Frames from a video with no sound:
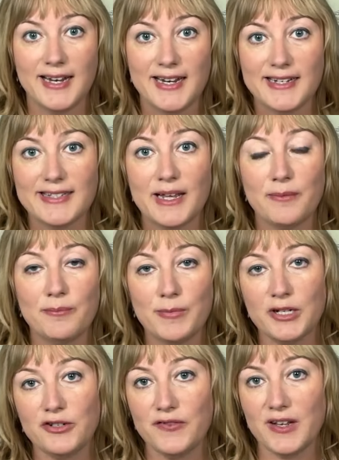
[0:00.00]
is that
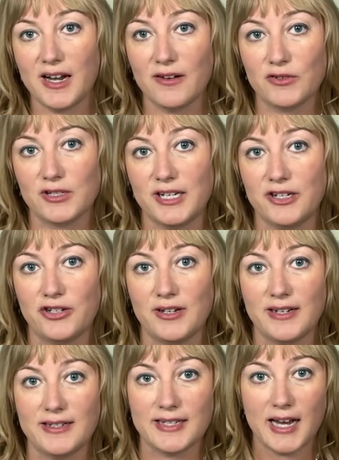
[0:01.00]
much of the conversation
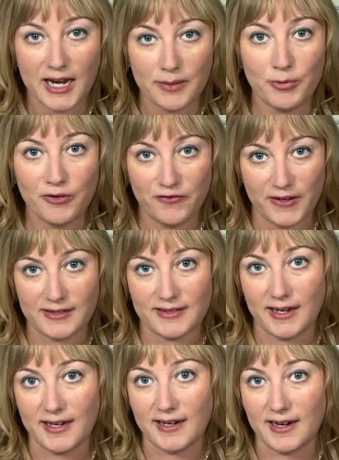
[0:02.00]
is
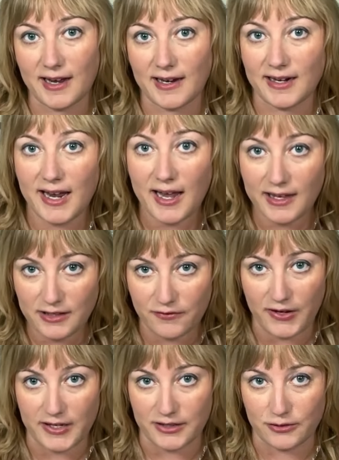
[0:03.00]
hyperfixated on
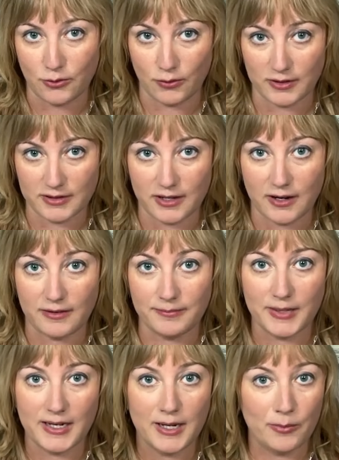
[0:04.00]
elevated cortisol,
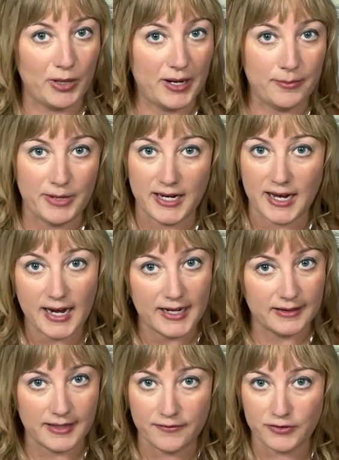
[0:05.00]
blaming high
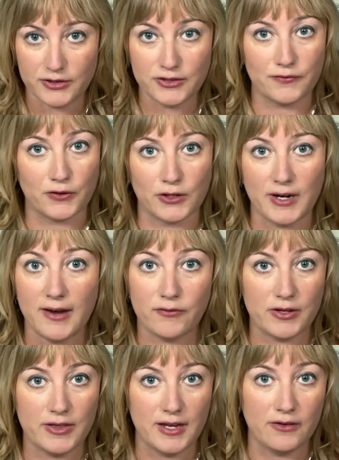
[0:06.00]
levels for
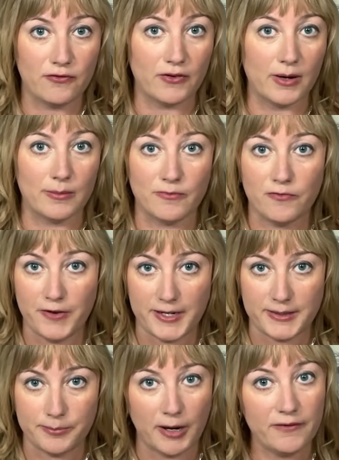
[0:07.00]
everything from face
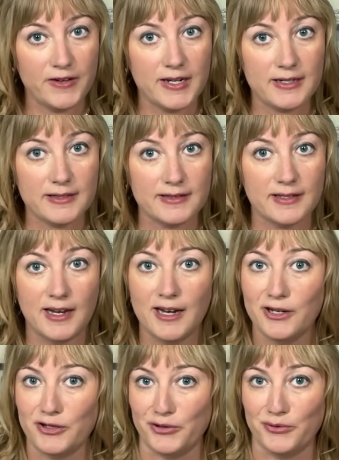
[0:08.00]
puffiness
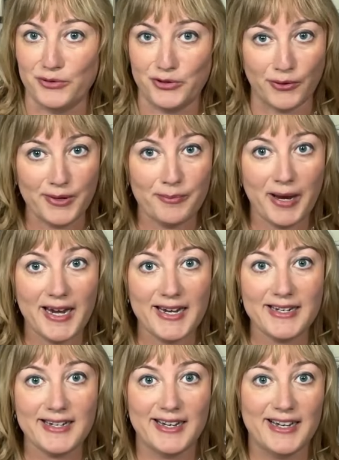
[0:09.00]
to joint
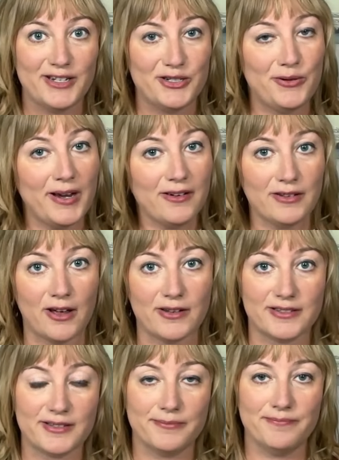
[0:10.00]
pain to hair
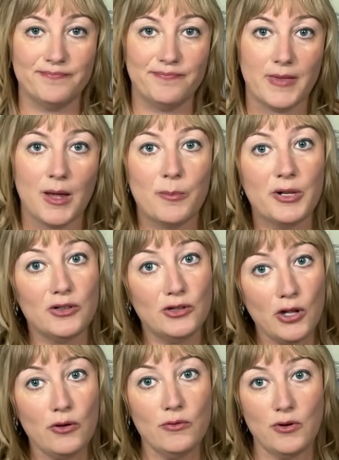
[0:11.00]
loss. But
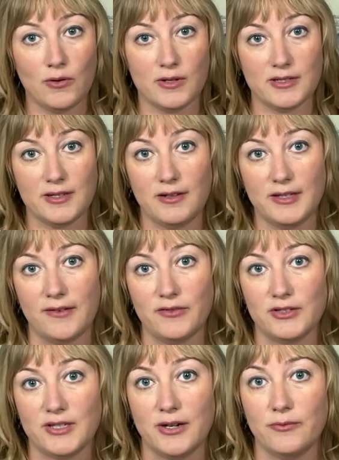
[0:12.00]
low cortisol
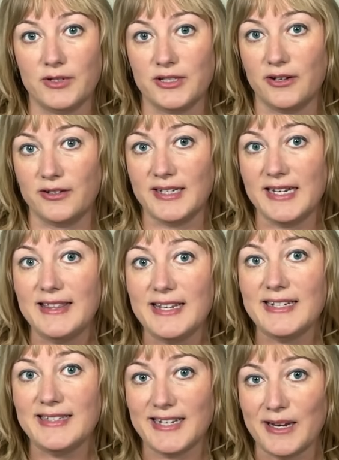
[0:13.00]
levels can result in
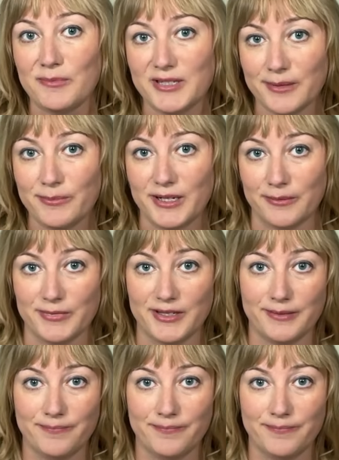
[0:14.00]
these same symptoms.